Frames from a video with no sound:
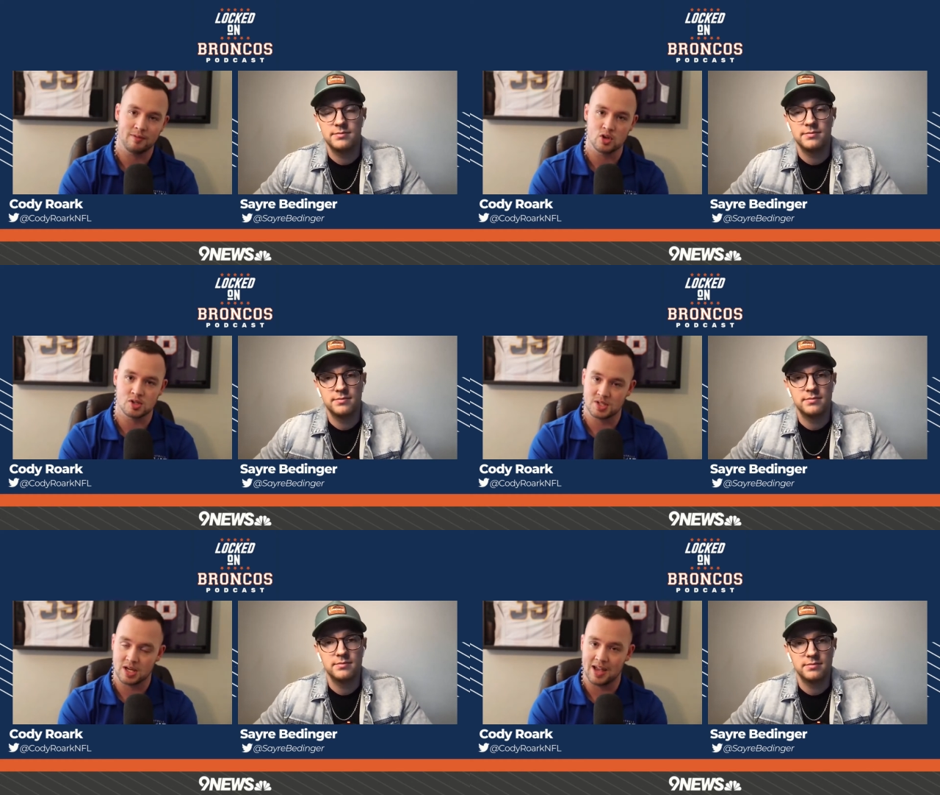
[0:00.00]

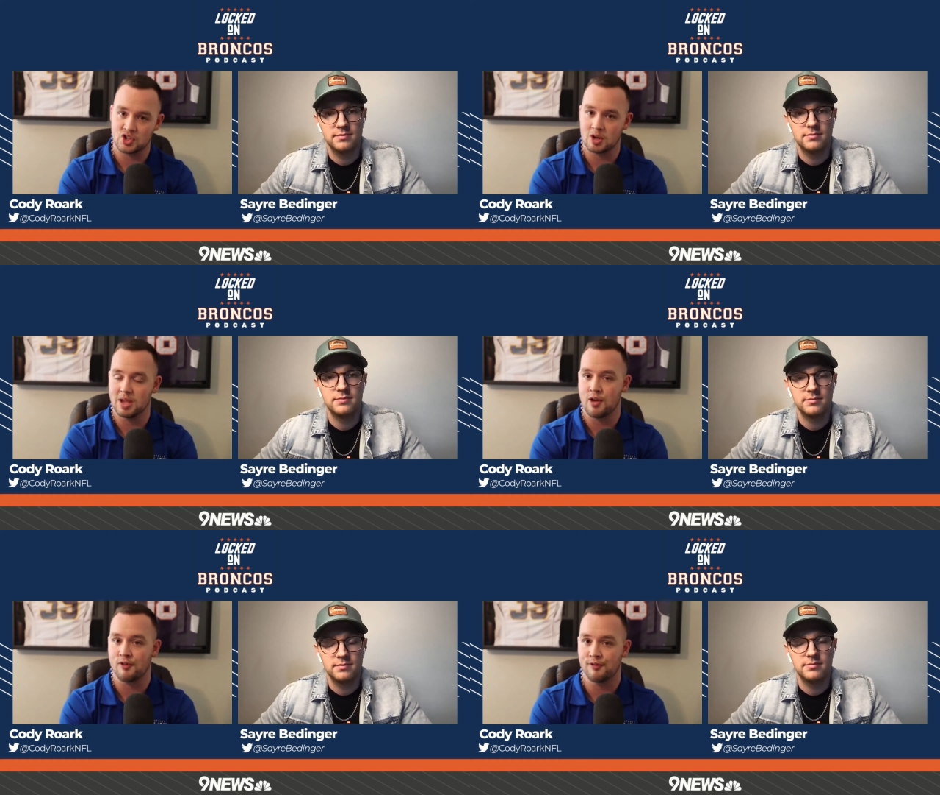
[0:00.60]
Speaker 1: views him as a guy that's
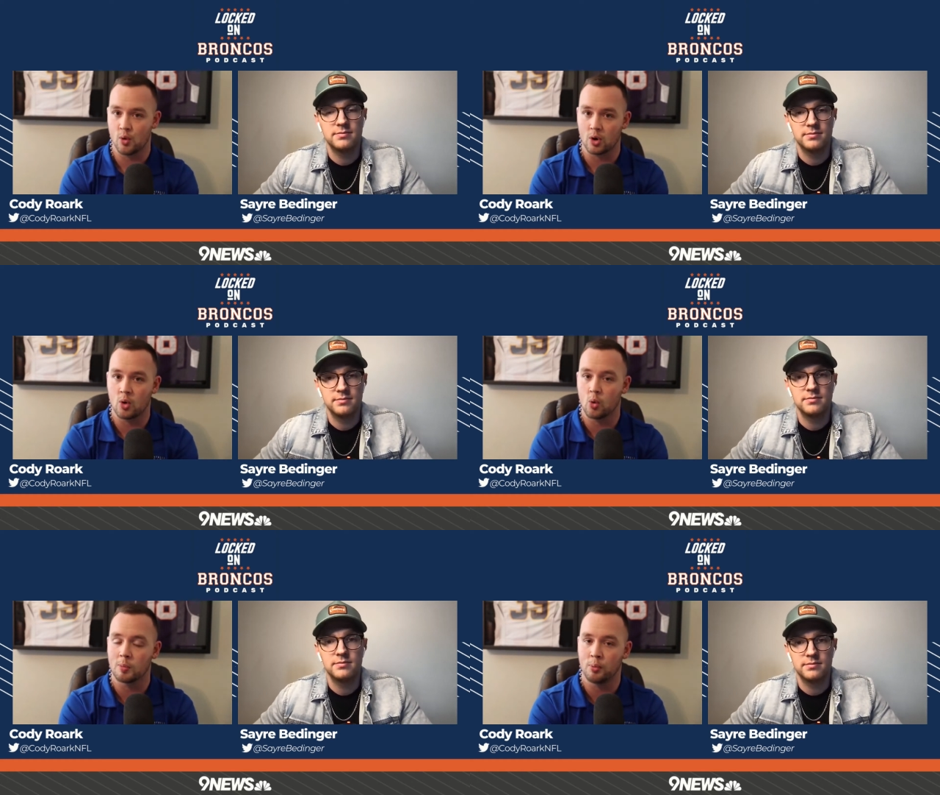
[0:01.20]
going to be a
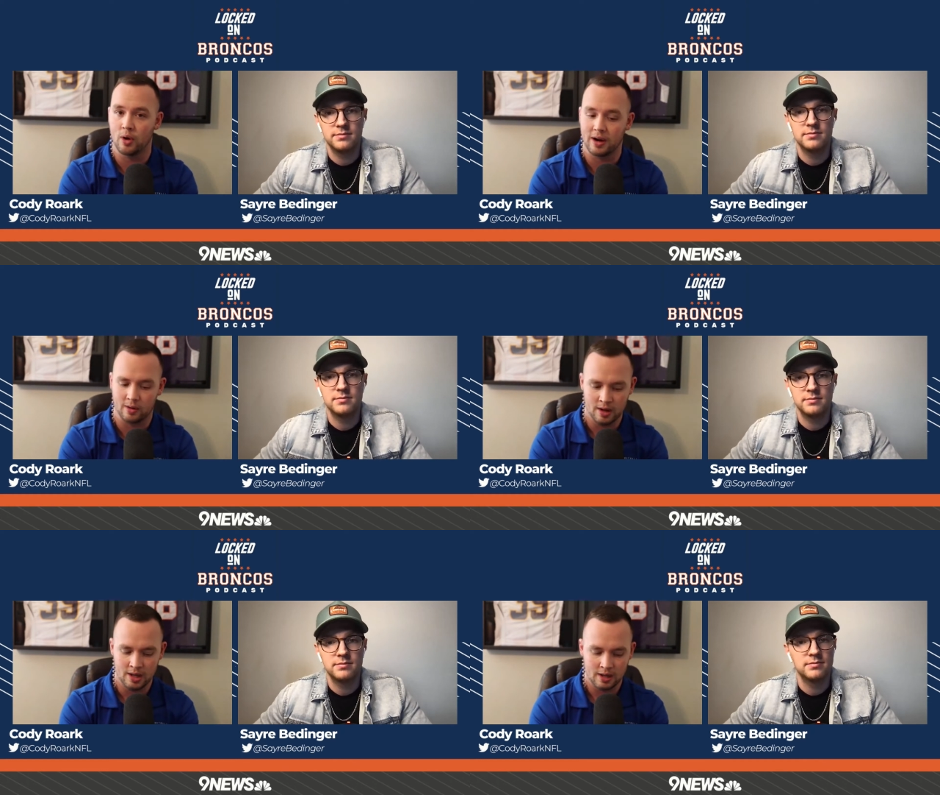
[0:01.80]
four-core
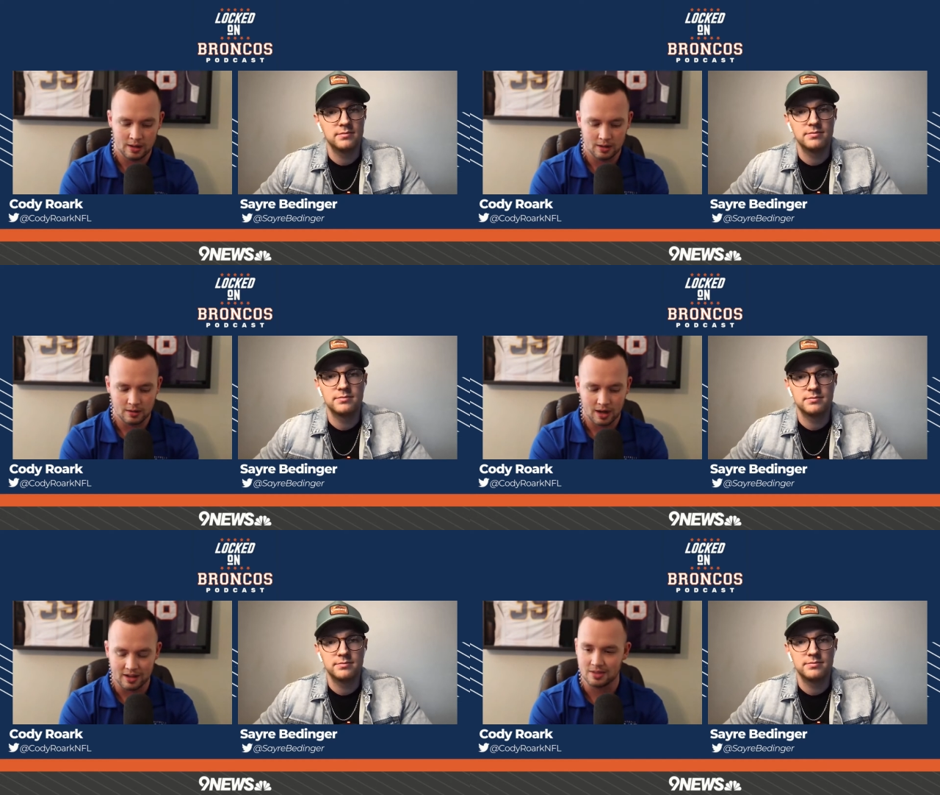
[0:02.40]
player.
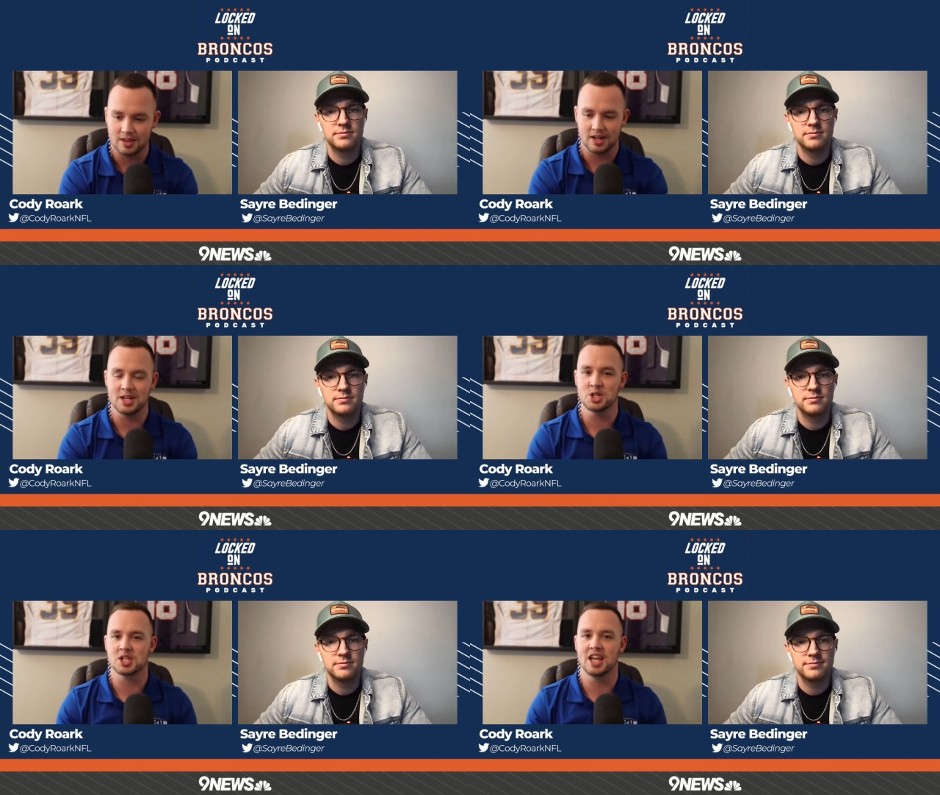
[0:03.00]
I, did
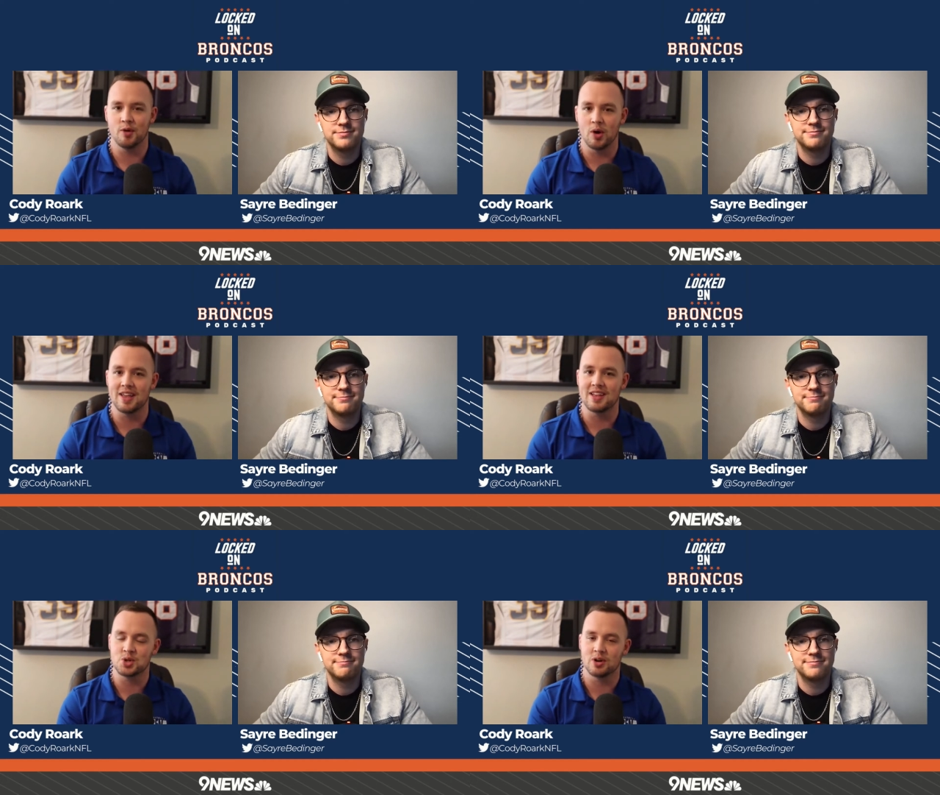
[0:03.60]
he just give
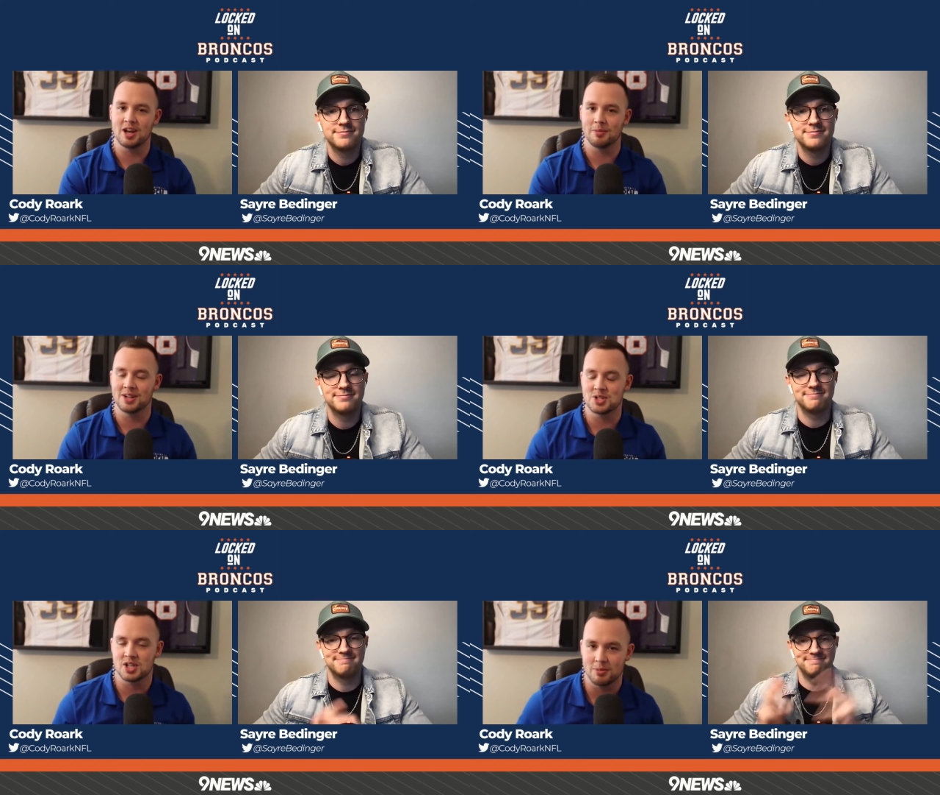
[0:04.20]
away that Trinity
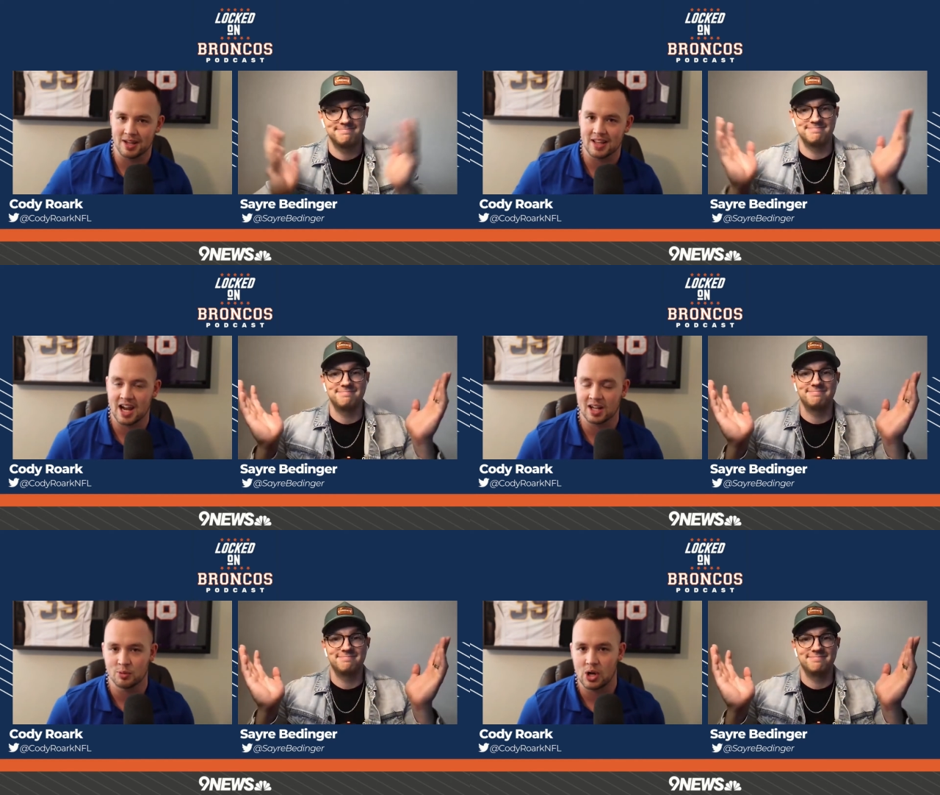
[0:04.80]
Benson is going to make the
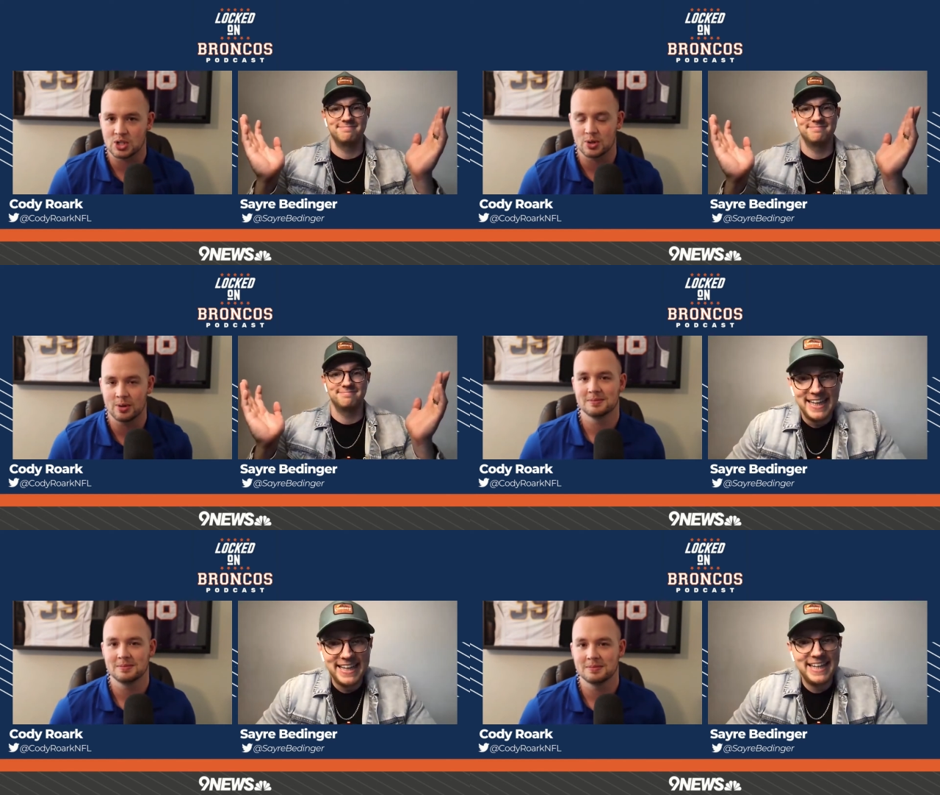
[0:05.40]
active
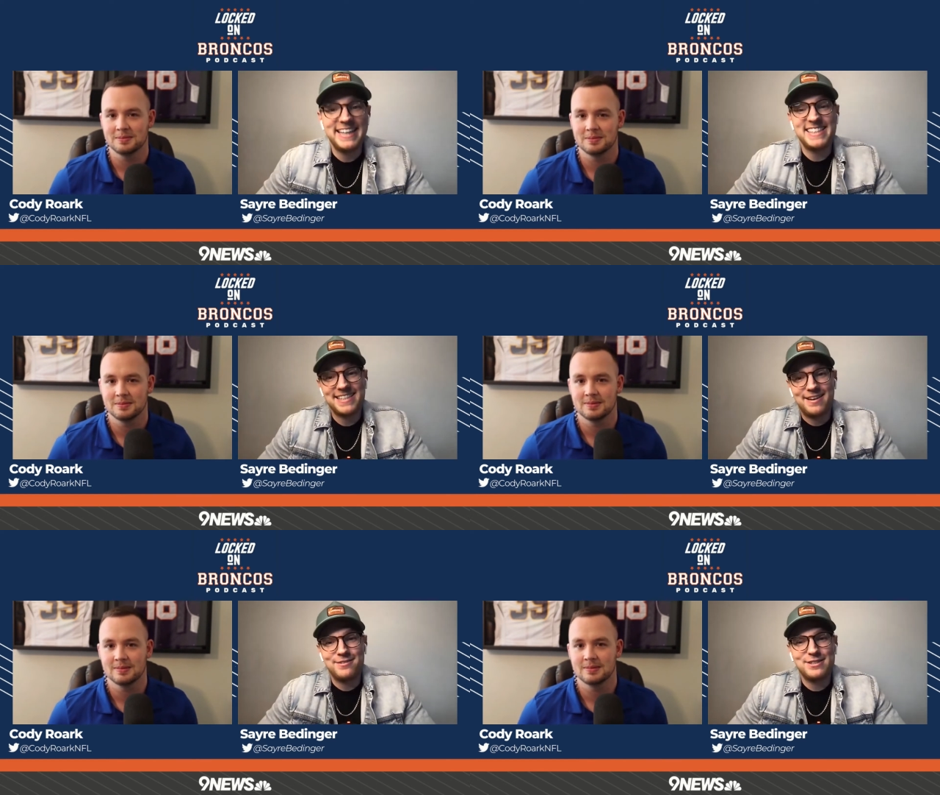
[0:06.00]
roster?
Speaker 2: It,
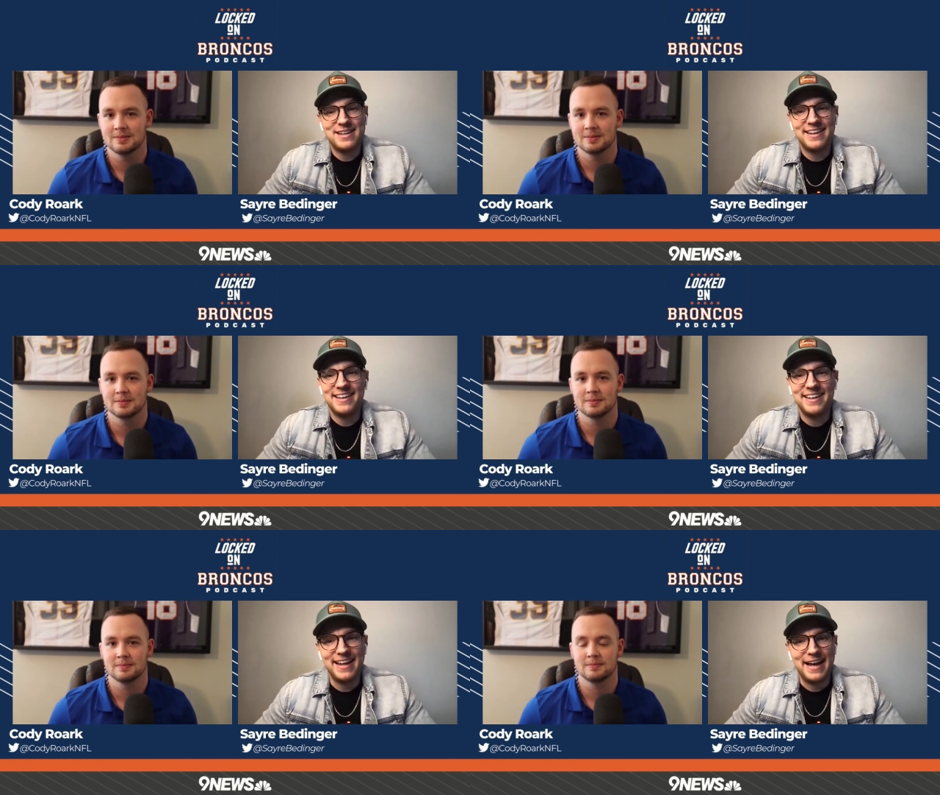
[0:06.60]
it sounds
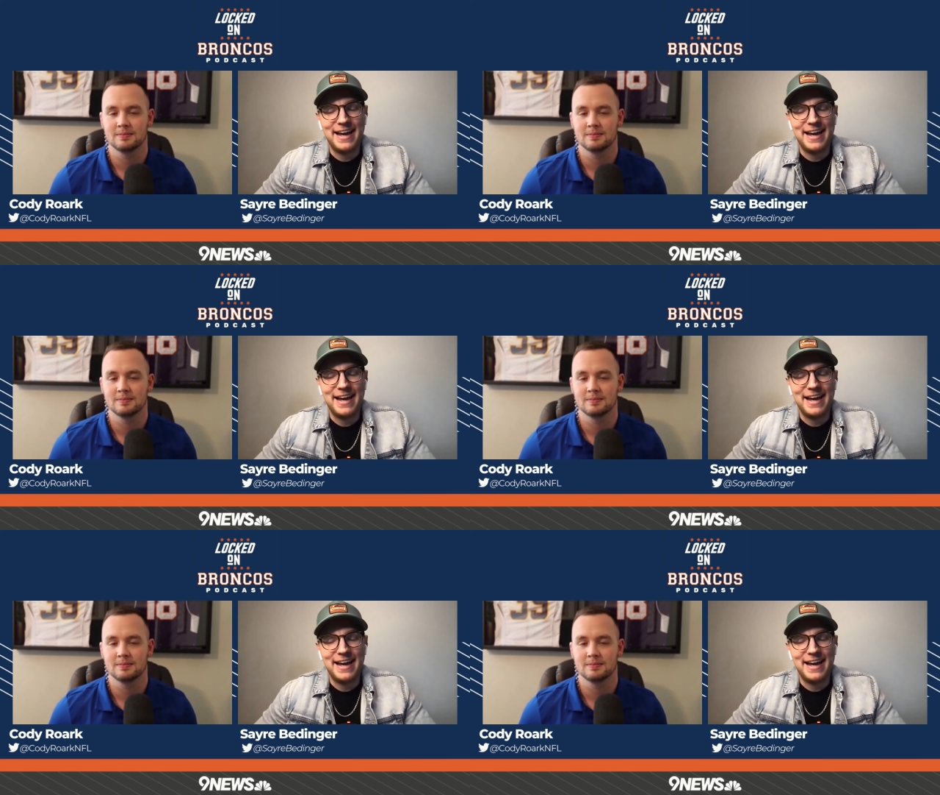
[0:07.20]
like it.